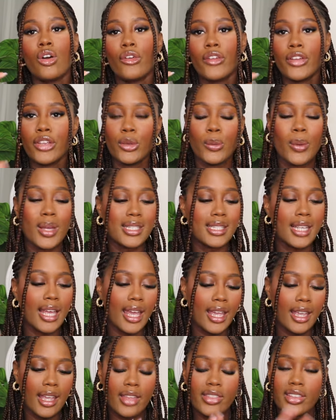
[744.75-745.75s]
or a US
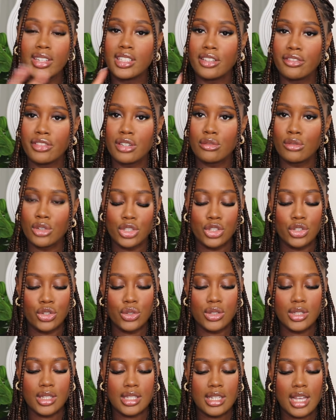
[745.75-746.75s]
8 and they definitely run
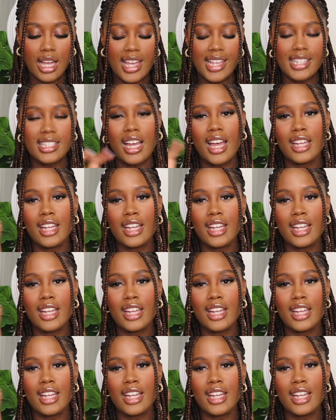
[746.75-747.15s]
true to size.